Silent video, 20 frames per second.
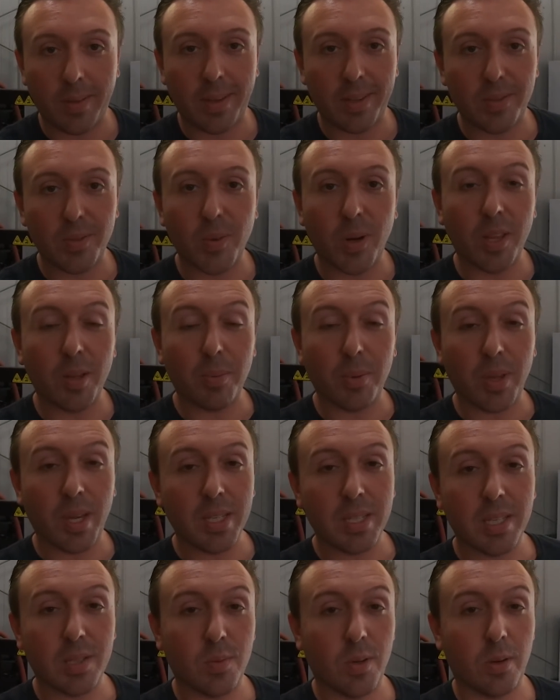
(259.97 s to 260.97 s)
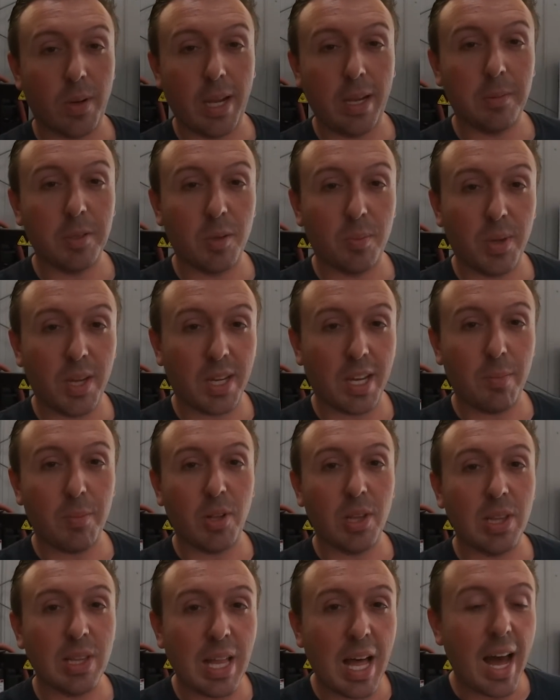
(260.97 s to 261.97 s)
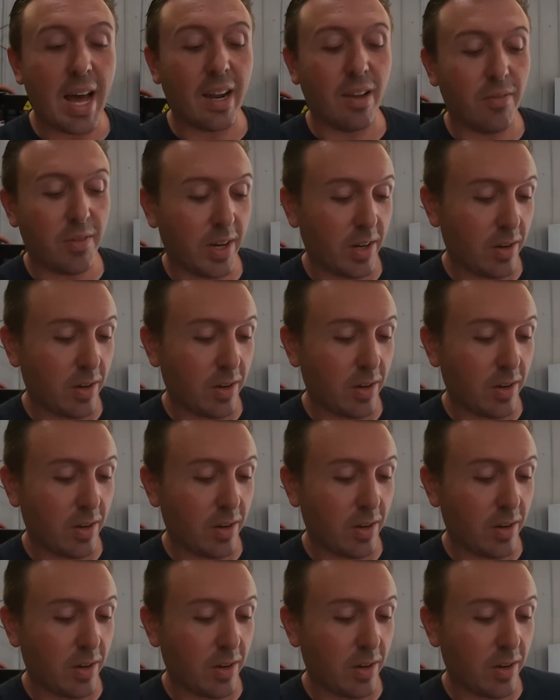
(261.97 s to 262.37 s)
That's one of the places we were able to pick up a lot of